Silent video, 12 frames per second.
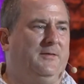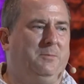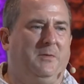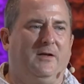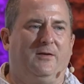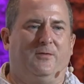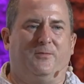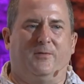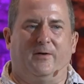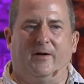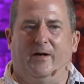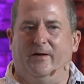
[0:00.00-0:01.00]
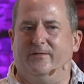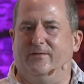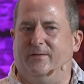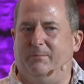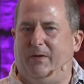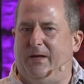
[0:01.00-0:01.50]
speaks for
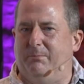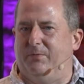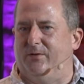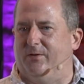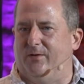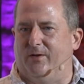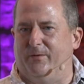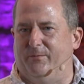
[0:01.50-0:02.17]
us, the people,